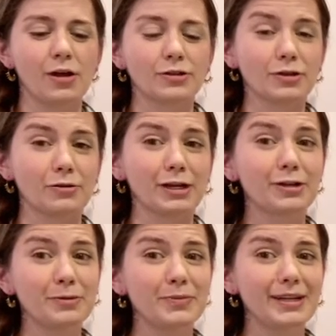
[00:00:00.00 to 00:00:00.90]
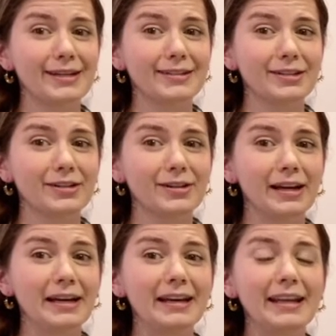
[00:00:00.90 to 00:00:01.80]
So it couldn't be easier,
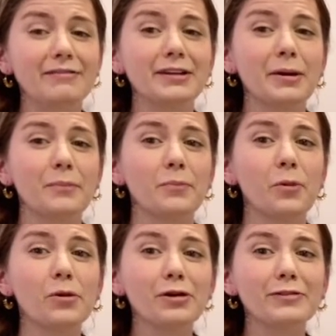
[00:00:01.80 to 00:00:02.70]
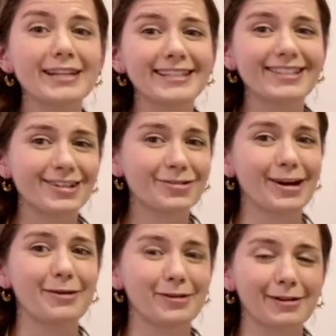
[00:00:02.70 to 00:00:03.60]
and even more reason to
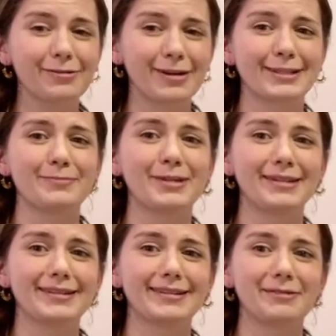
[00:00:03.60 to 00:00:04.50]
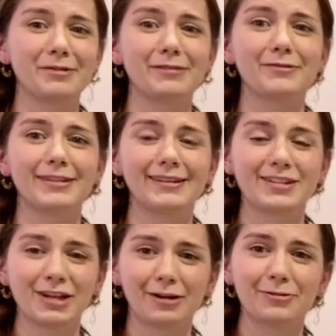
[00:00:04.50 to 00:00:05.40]
try one of the recipes that we've
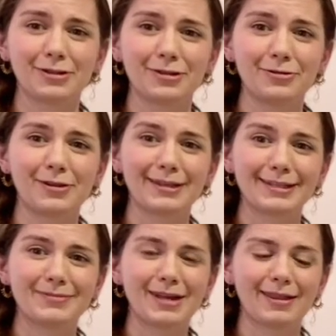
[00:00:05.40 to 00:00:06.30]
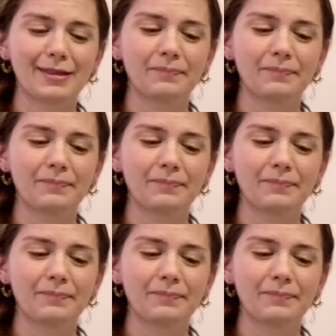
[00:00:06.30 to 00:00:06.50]
shared with you this month.